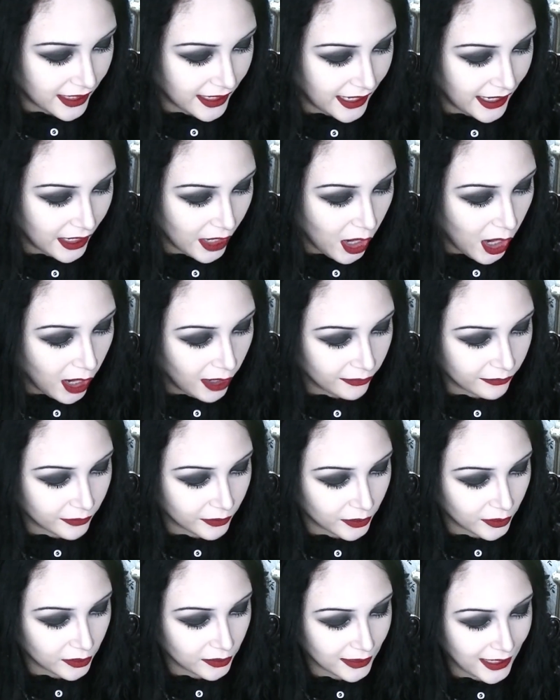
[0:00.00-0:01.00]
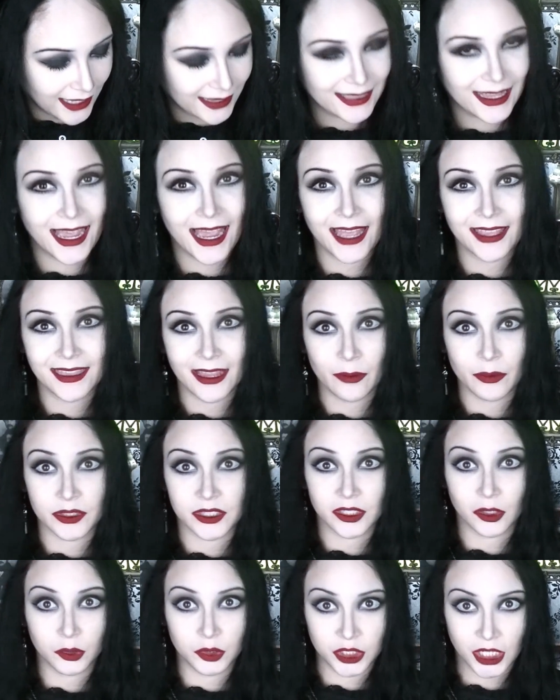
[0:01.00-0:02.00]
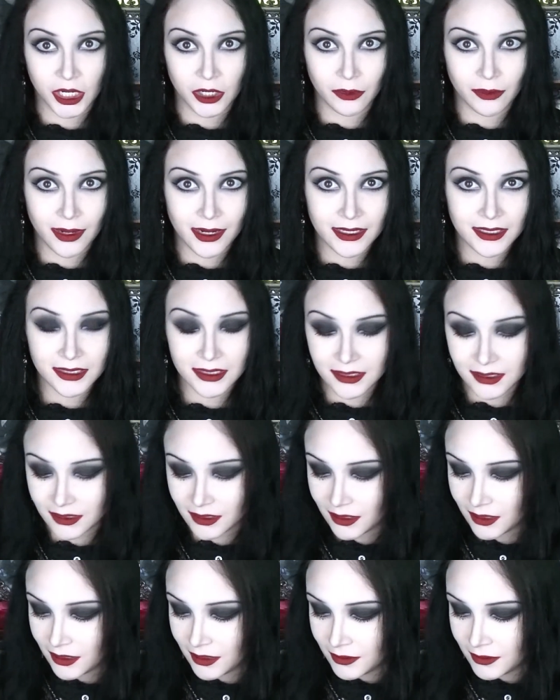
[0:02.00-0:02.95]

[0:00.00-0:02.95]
an offer like that was so generous